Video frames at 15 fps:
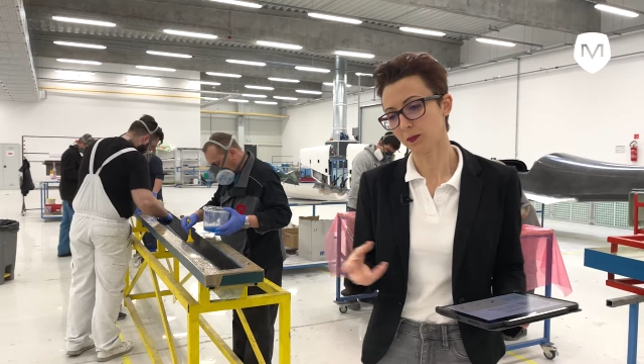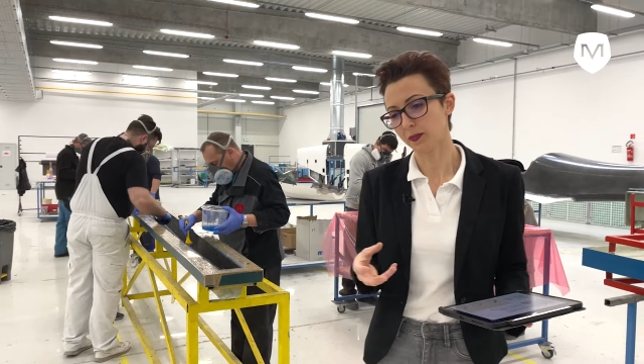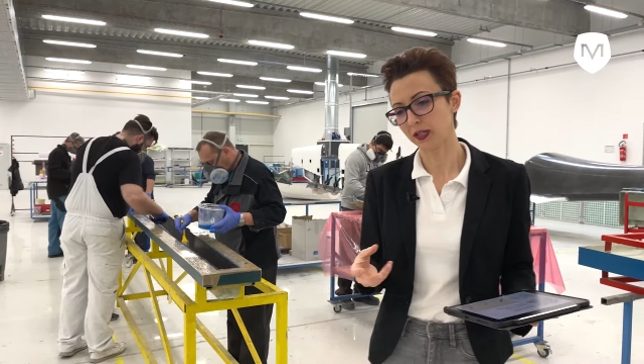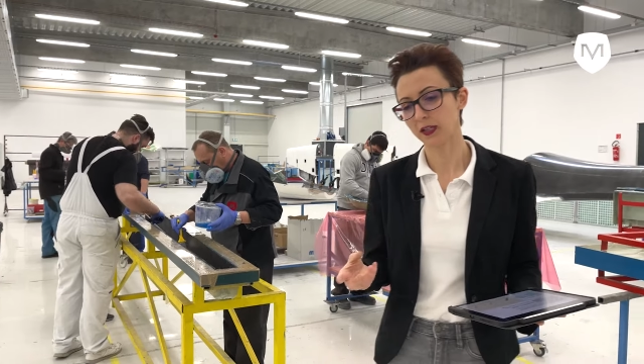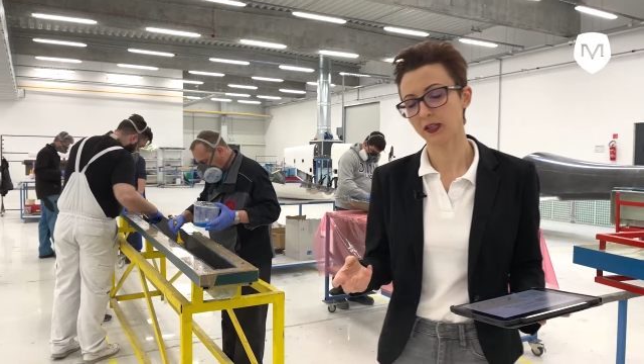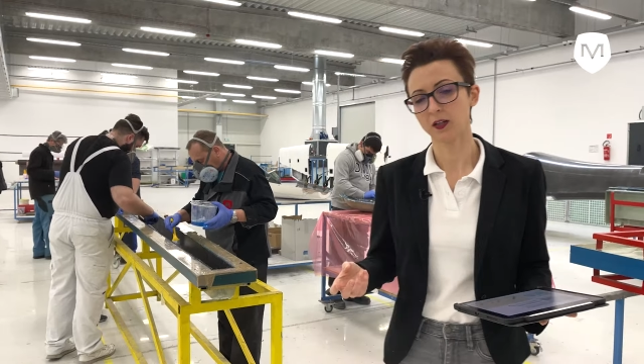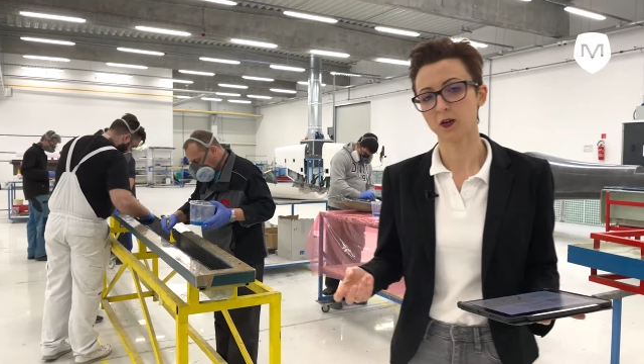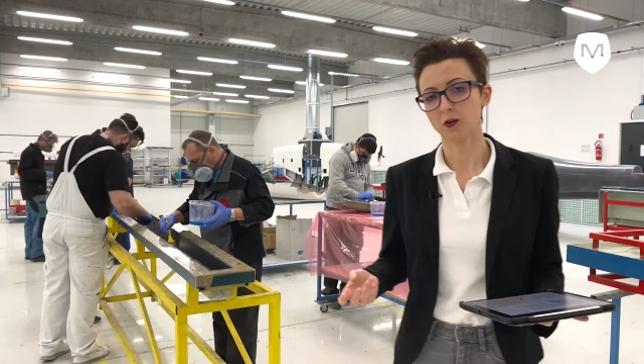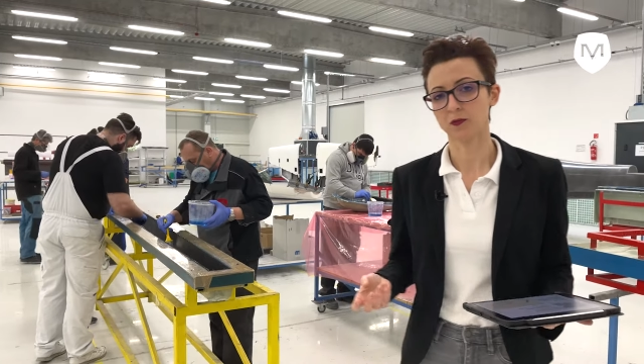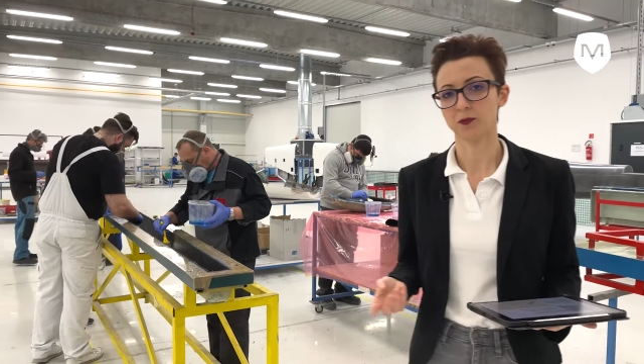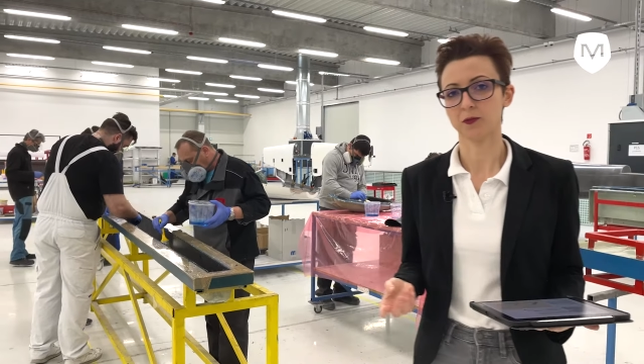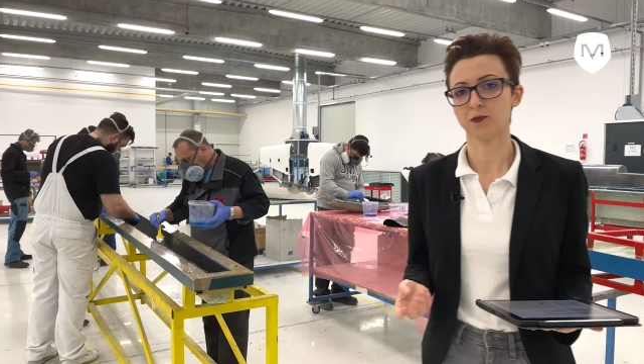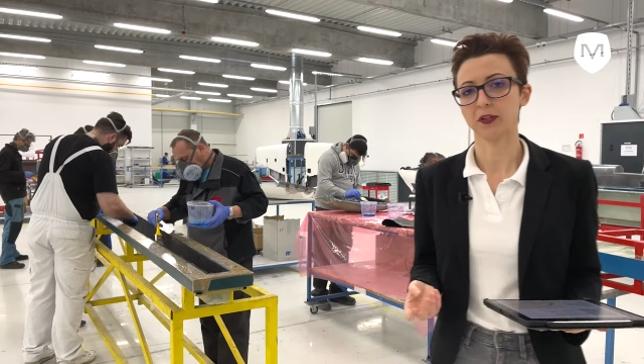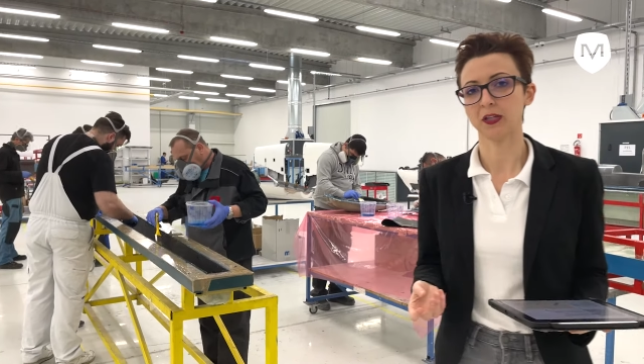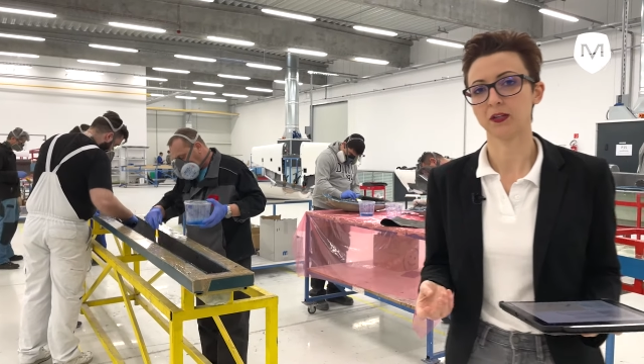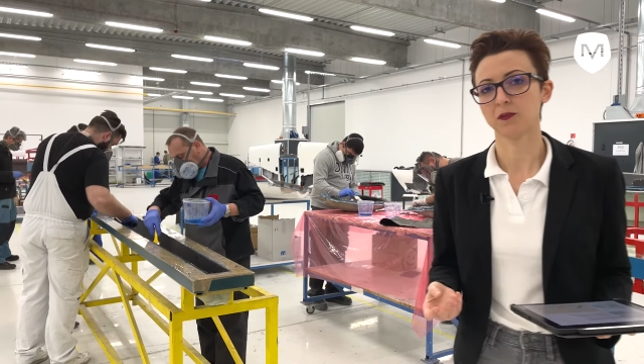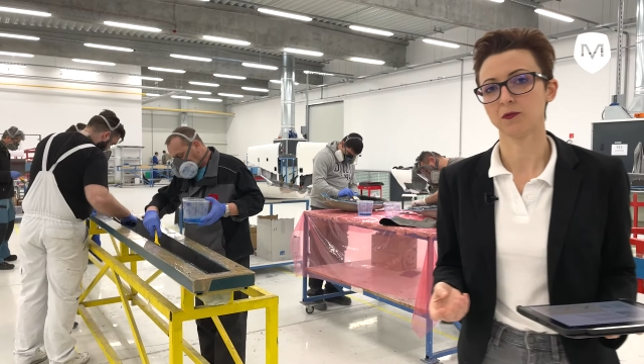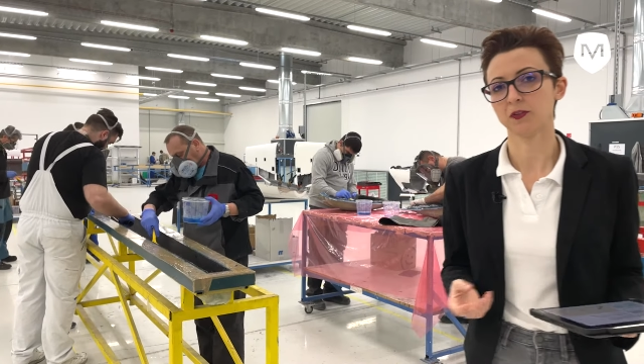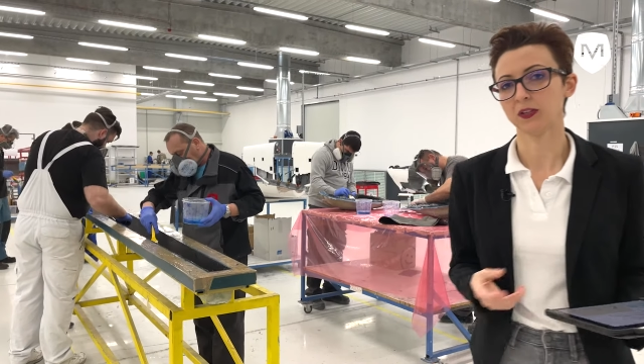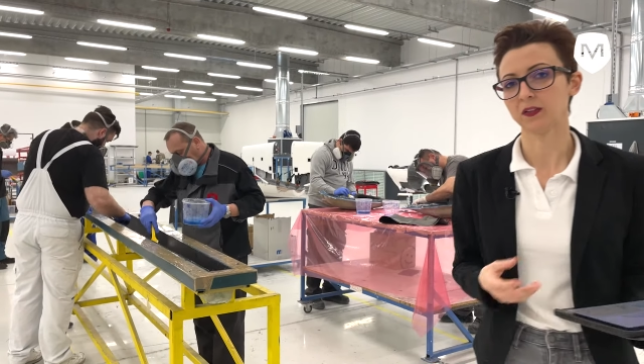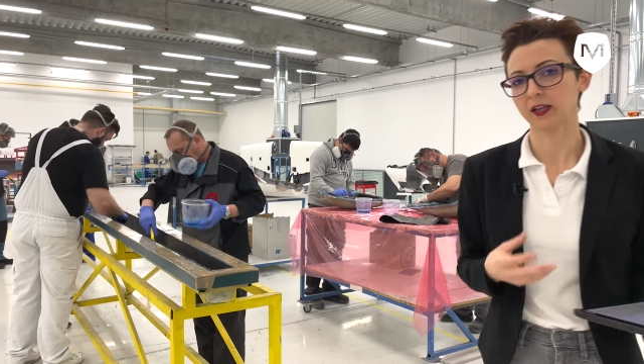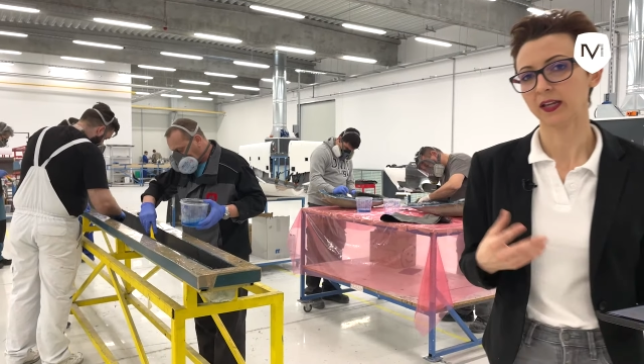beginning of the wing,
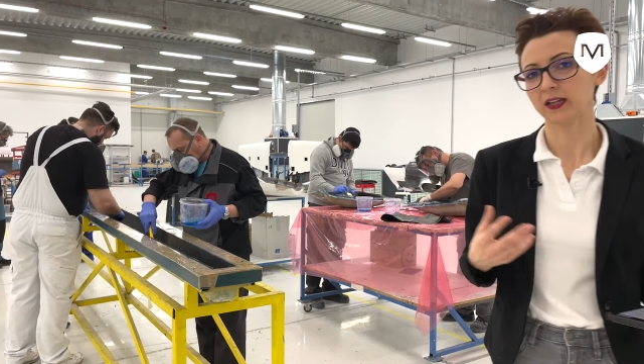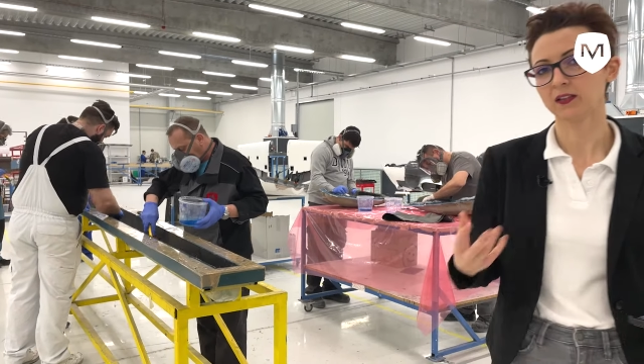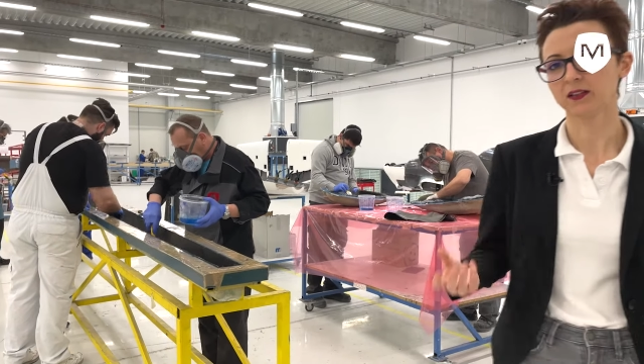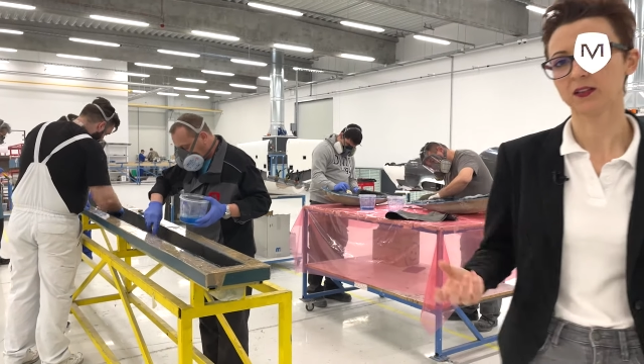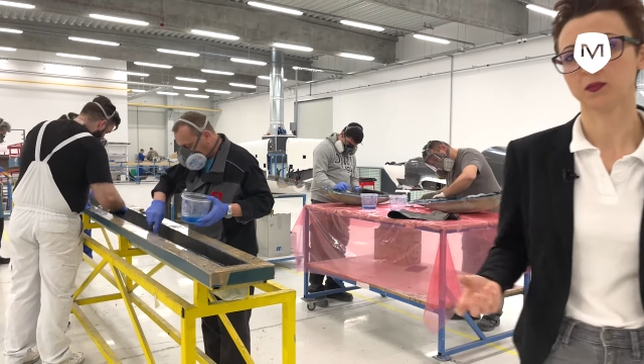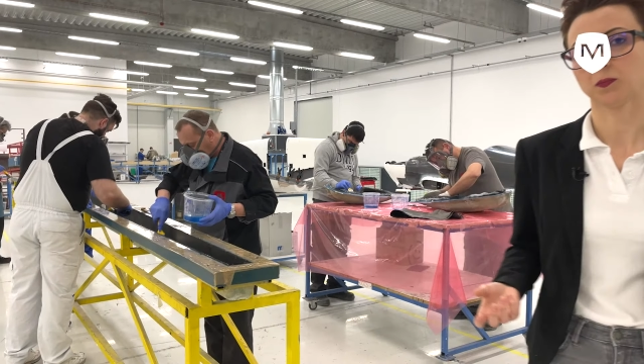with 18